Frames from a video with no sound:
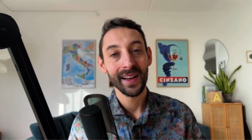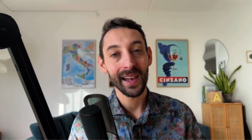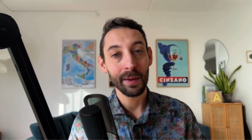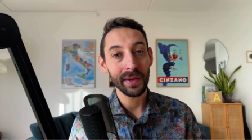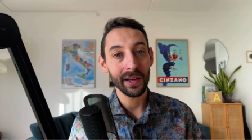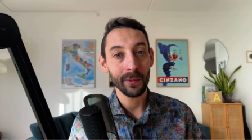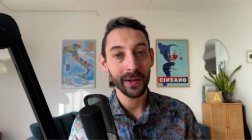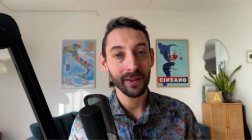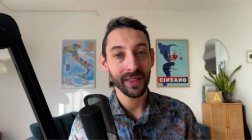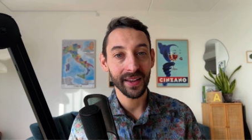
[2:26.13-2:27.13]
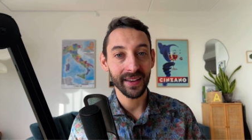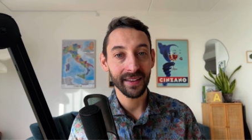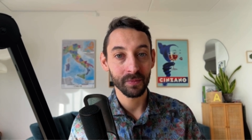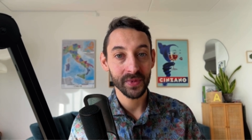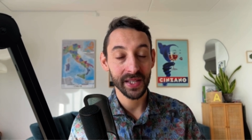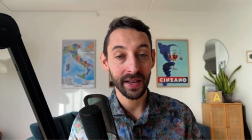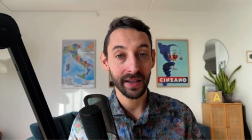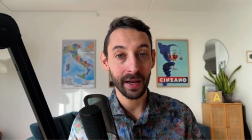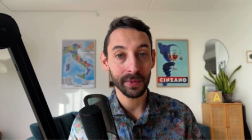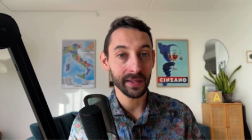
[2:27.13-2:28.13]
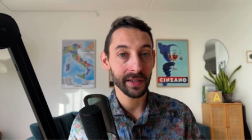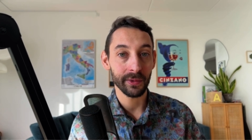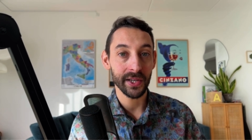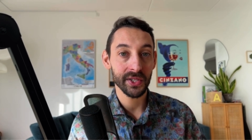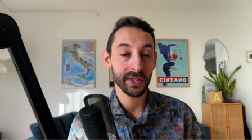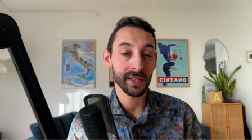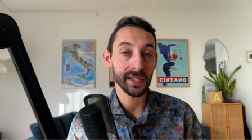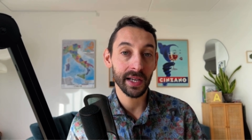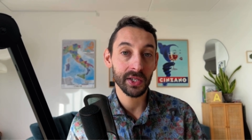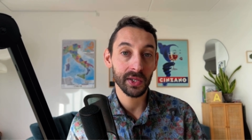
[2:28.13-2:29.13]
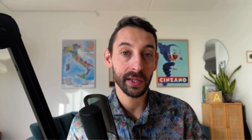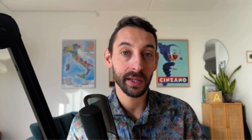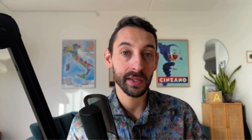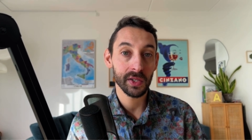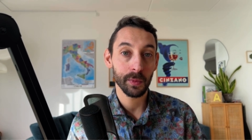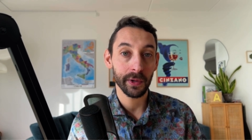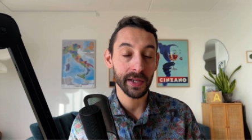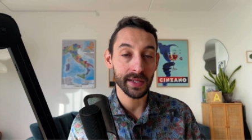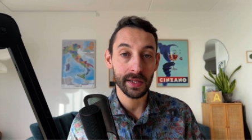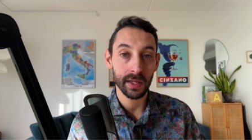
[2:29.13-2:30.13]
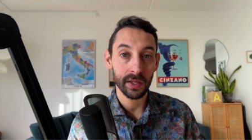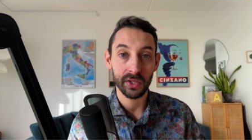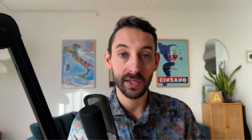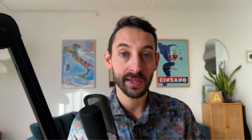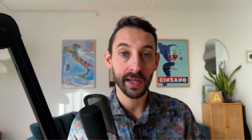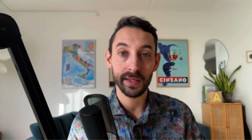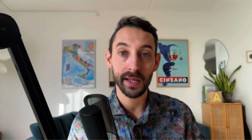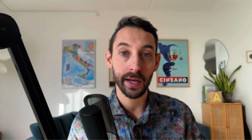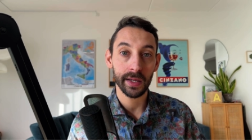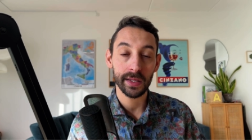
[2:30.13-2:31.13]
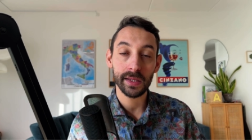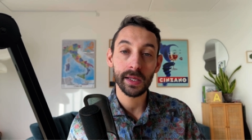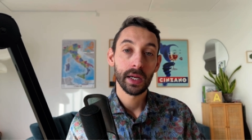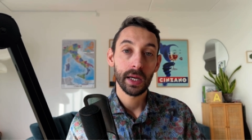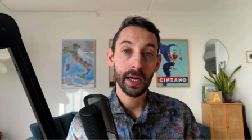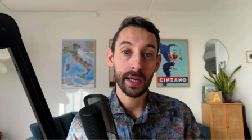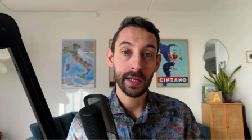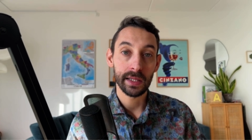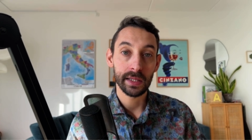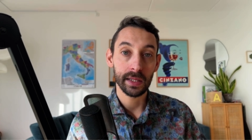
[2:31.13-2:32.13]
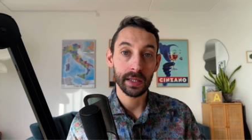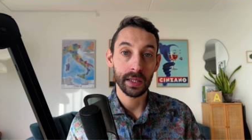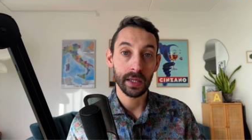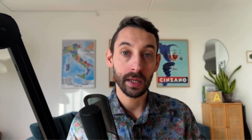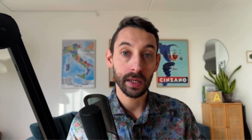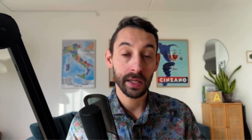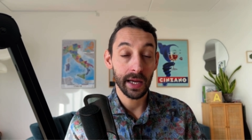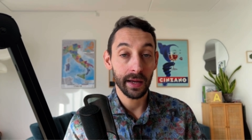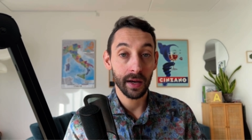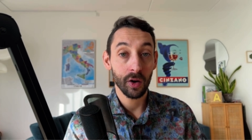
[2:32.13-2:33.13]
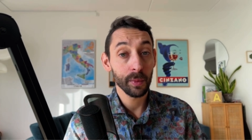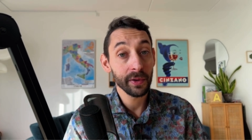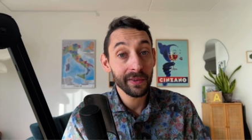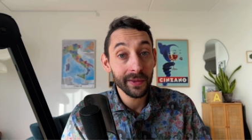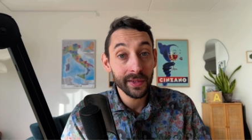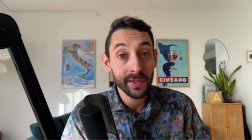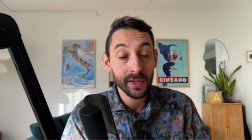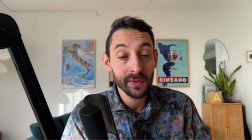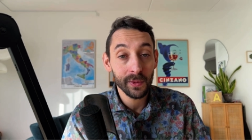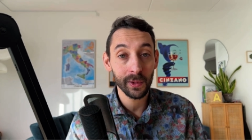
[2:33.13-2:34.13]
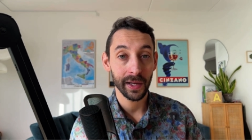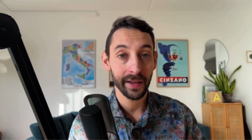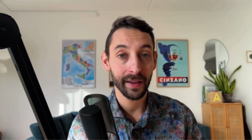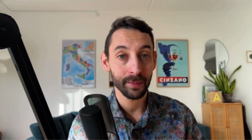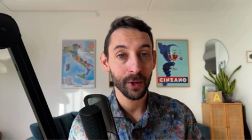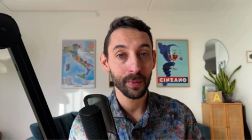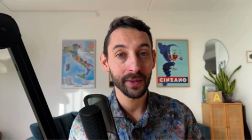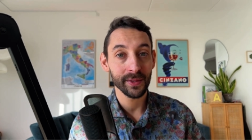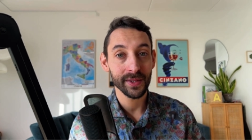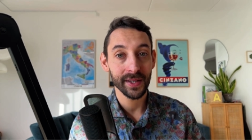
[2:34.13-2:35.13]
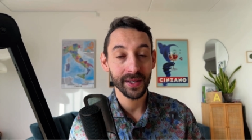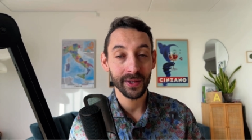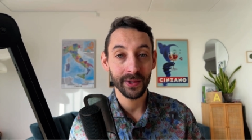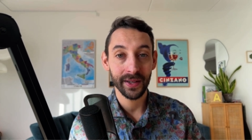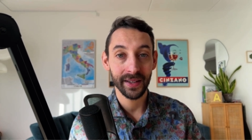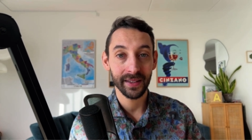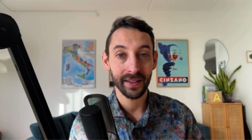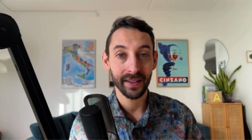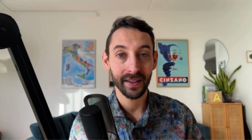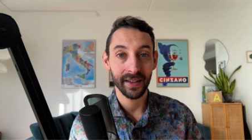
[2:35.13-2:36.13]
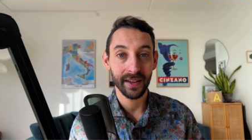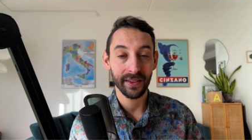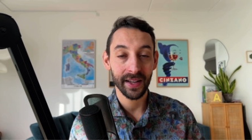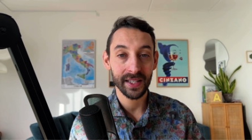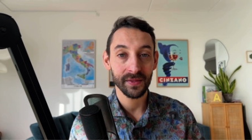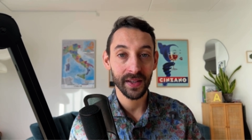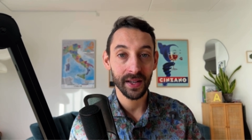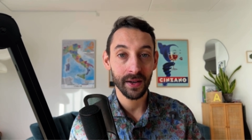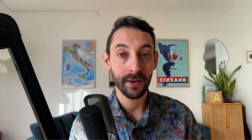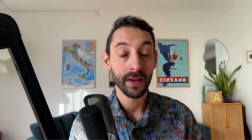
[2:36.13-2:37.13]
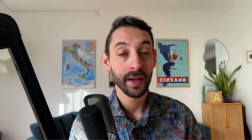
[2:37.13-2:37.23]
Let me know what you think. Setting up the integration is actually super easy, it just takes seconds. And uh, yeah, I hope you found this useful, and I'm hoping to see you in, uh, in our next video.